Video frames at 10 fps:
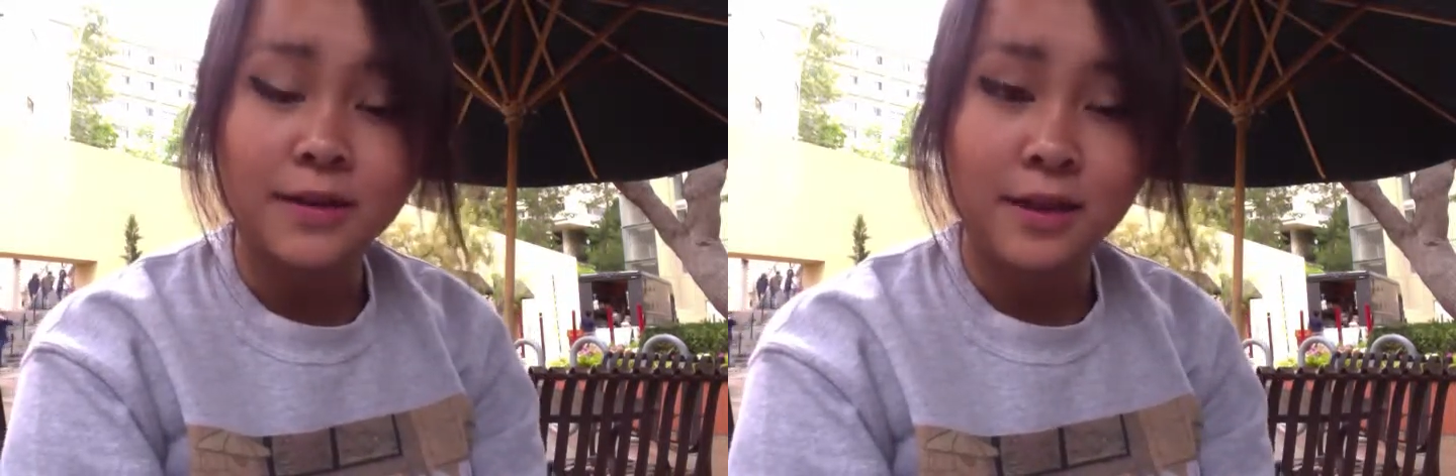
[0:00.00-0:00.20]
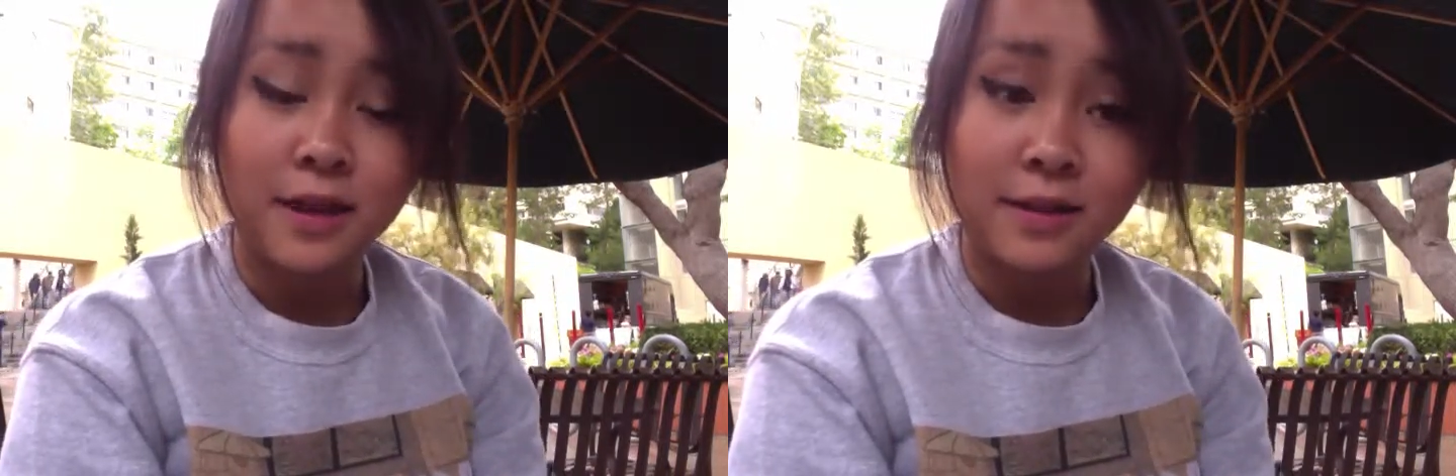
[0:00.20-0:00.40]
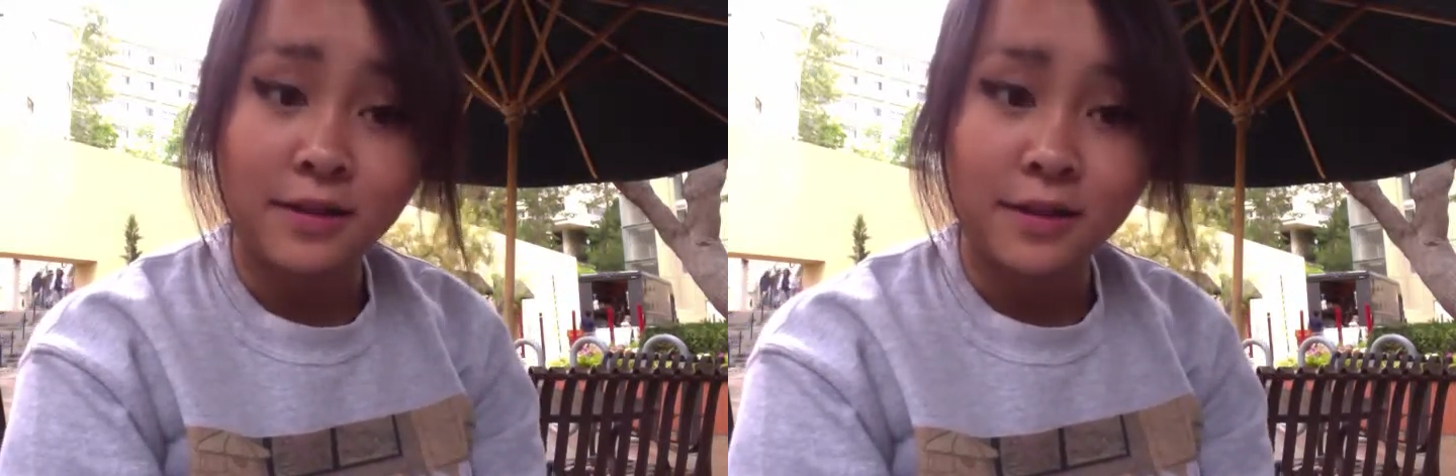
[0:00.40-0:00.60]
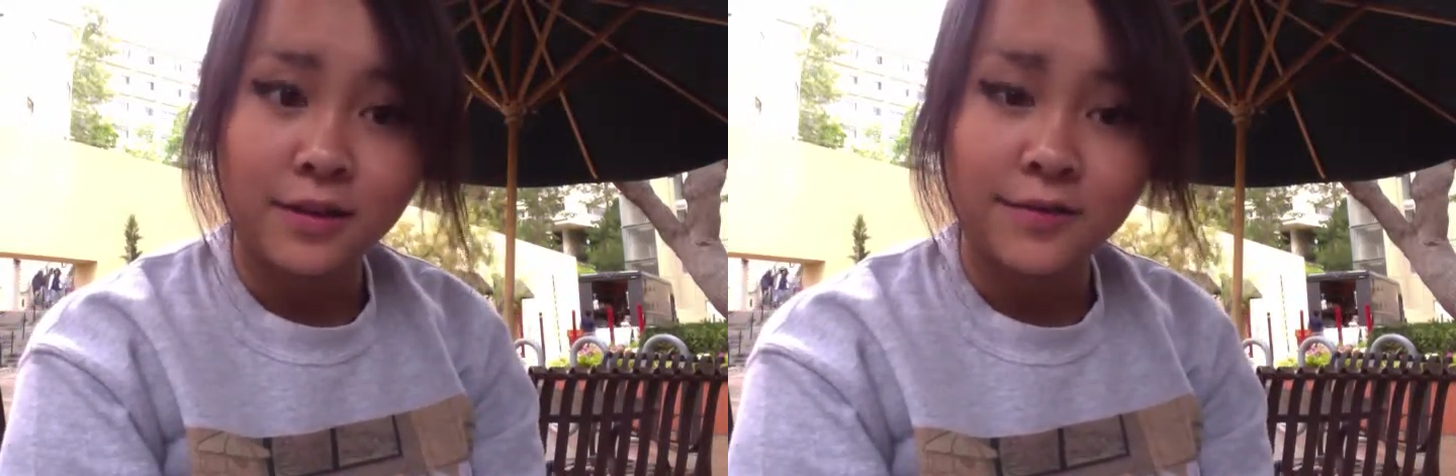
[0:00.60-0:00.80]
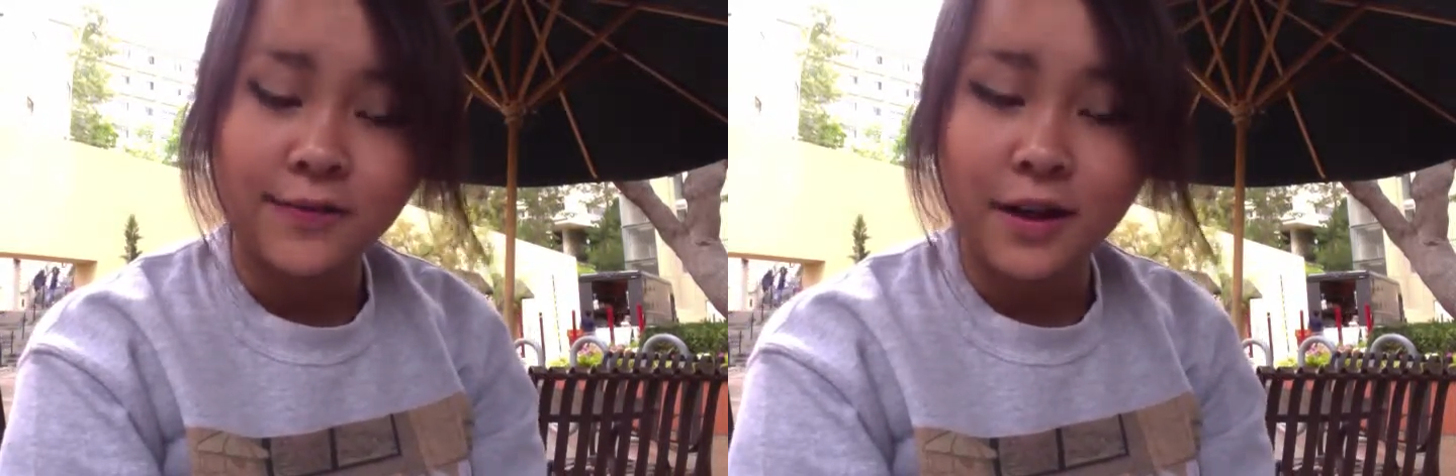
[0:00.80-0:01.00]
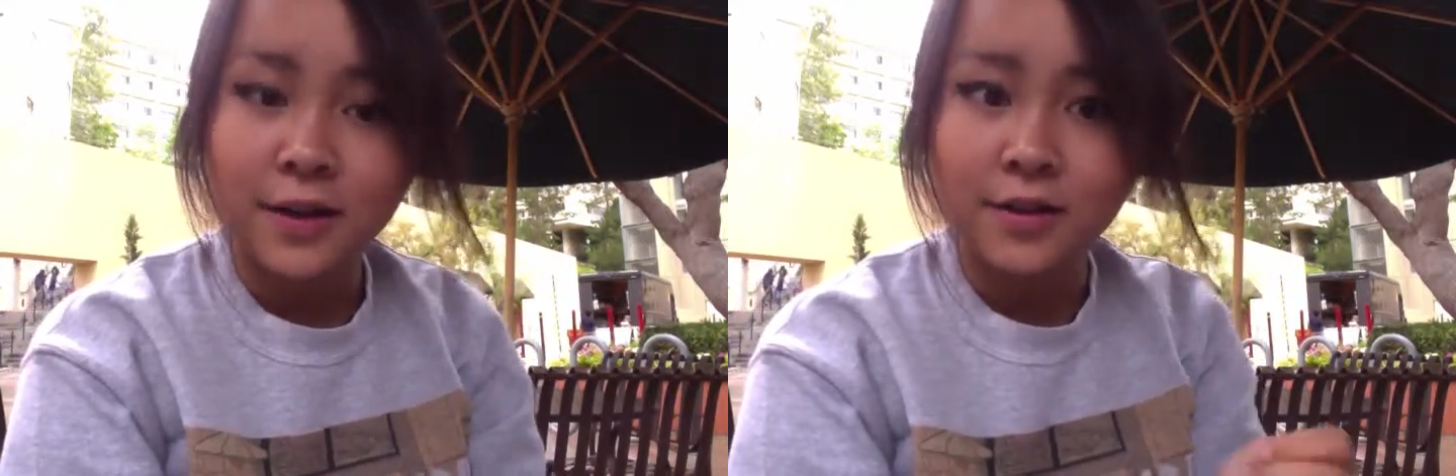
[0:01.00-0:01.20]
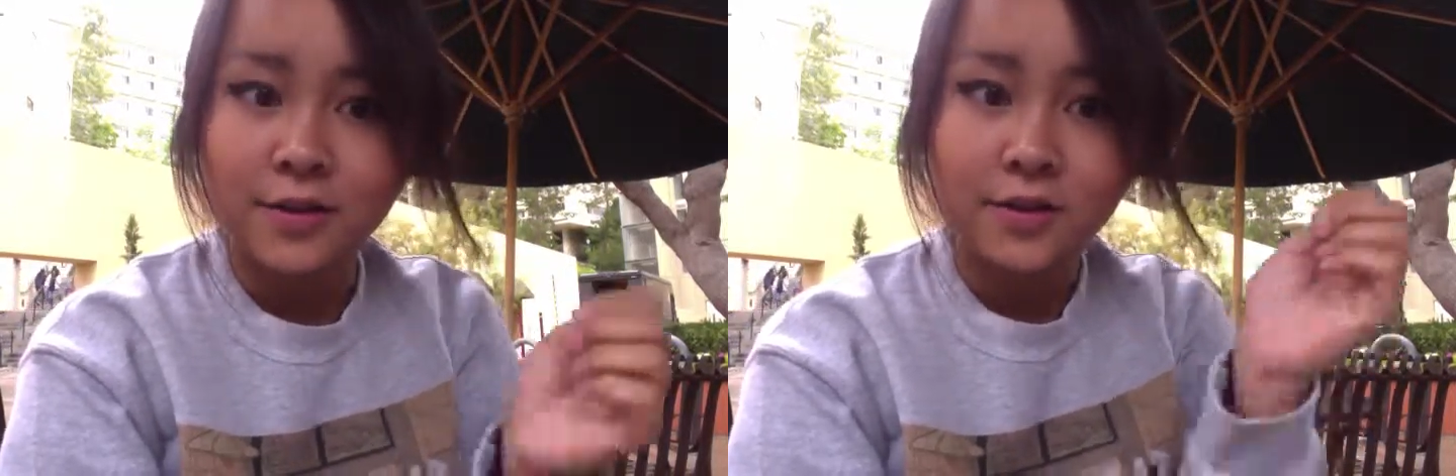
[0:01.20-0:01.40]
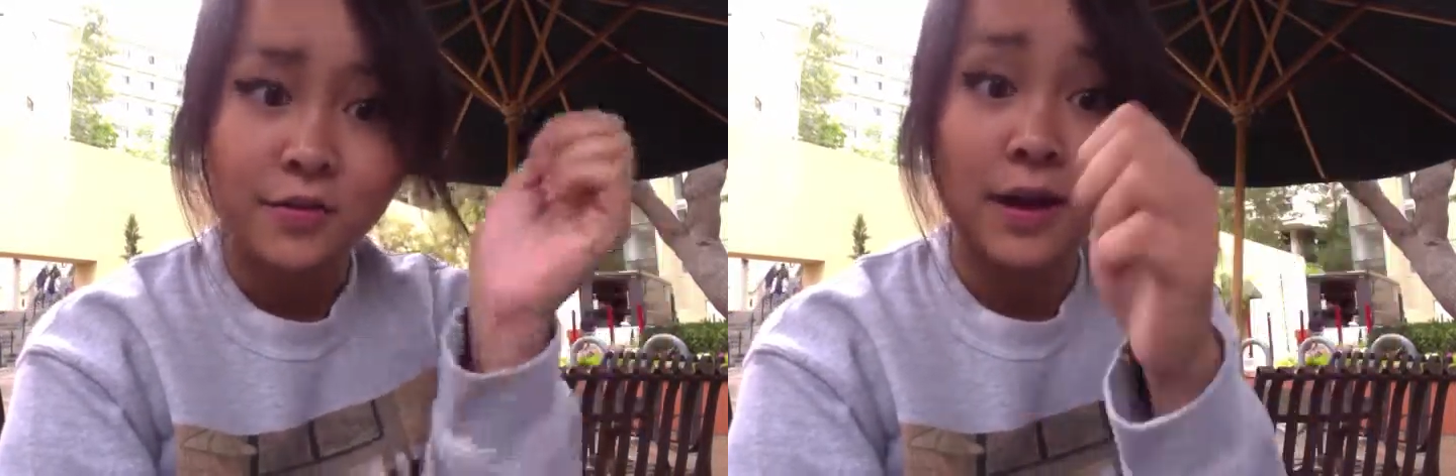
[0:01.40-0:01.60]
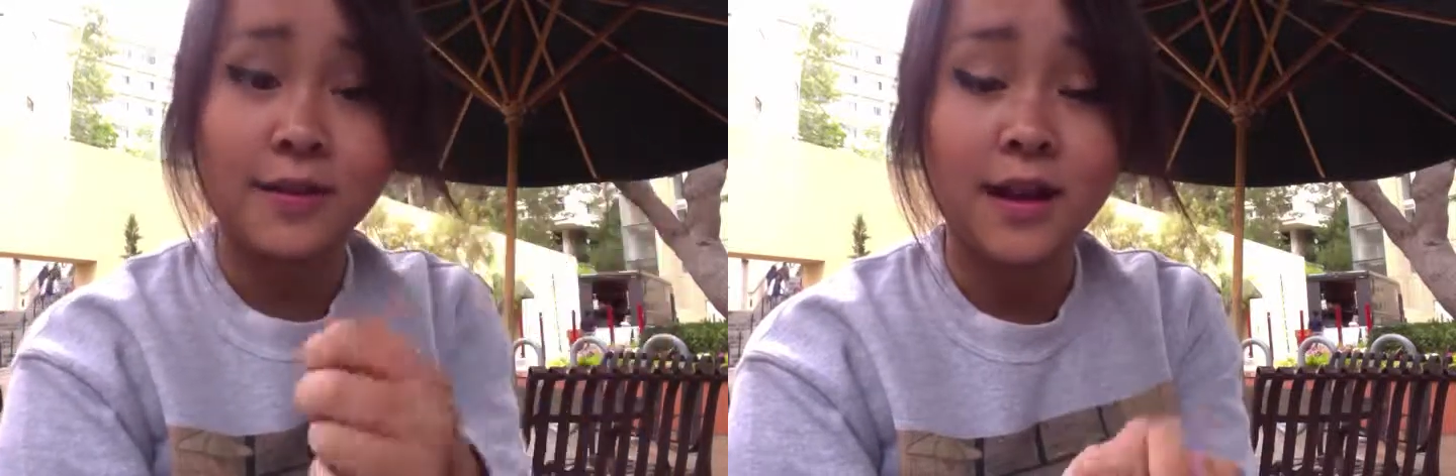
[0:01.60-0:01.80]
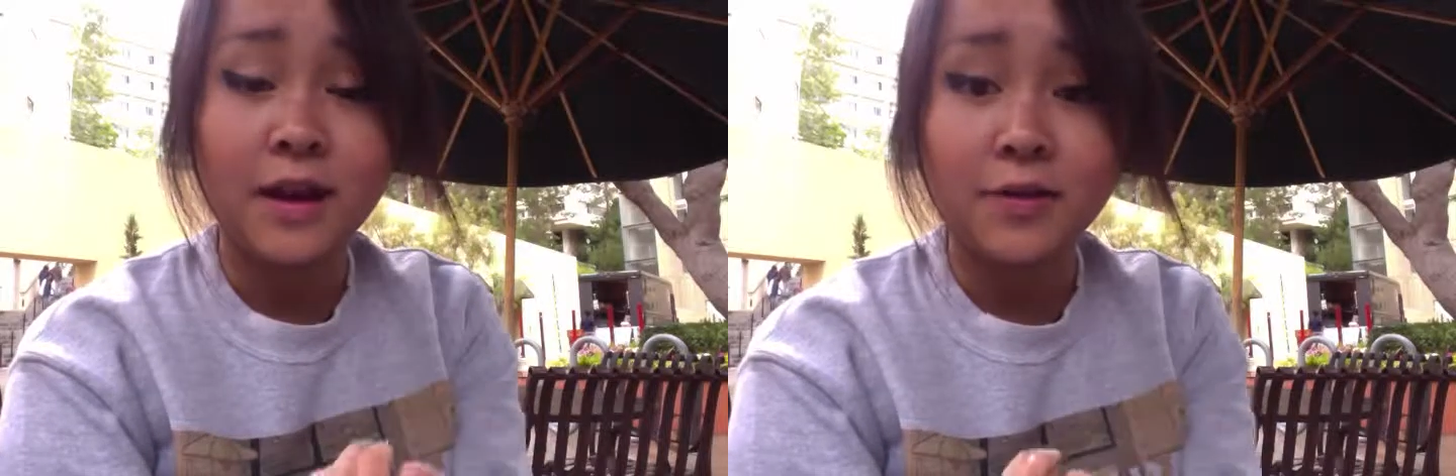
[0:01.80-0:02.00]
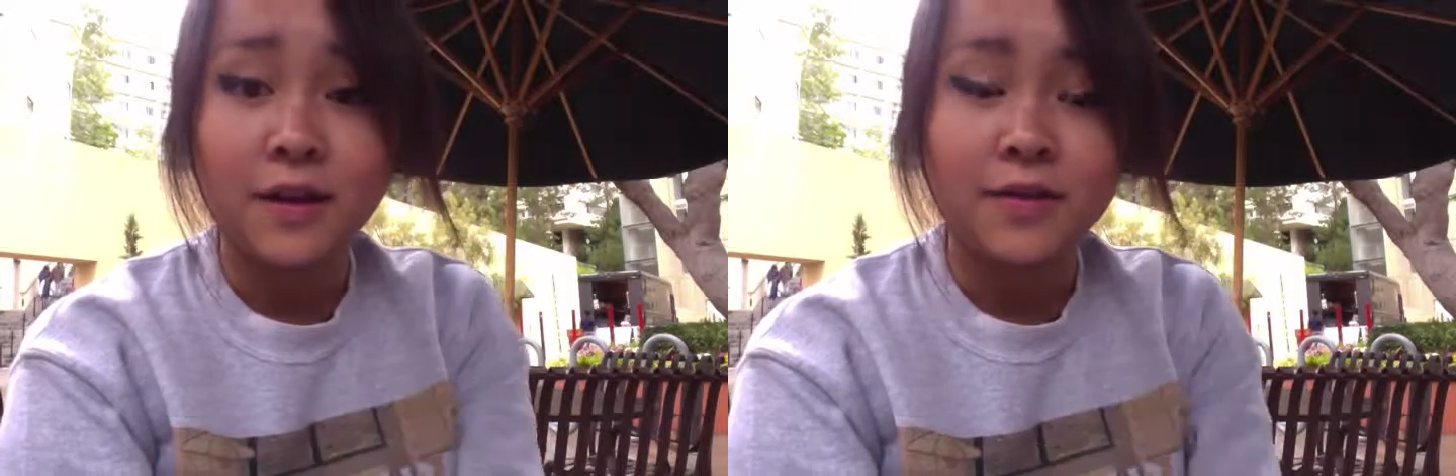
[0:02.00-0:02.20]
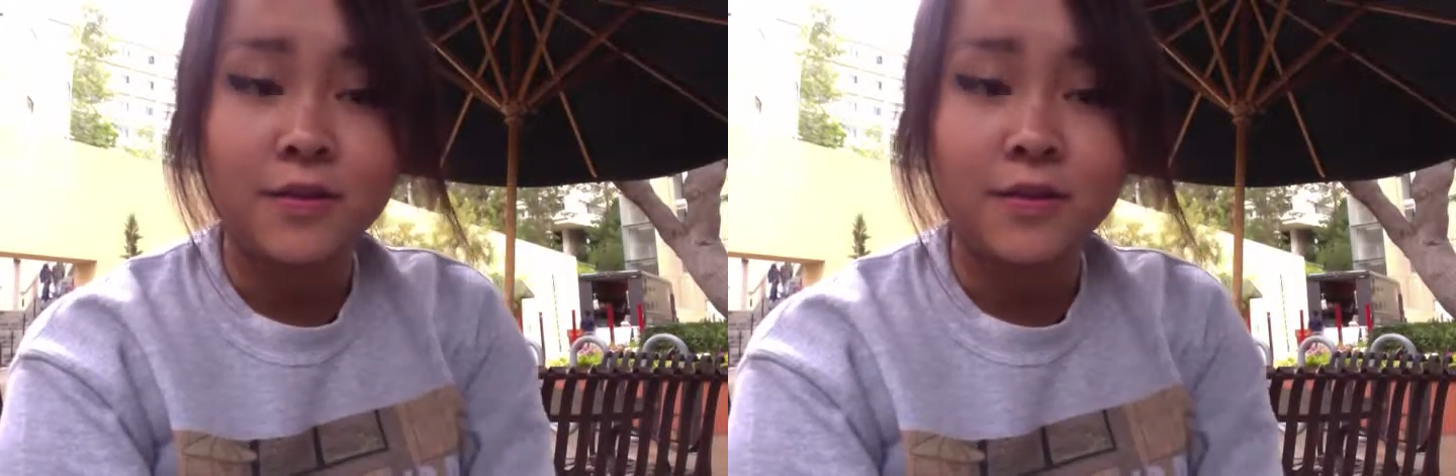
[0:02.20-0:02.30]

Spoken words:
that they later fire as the outline,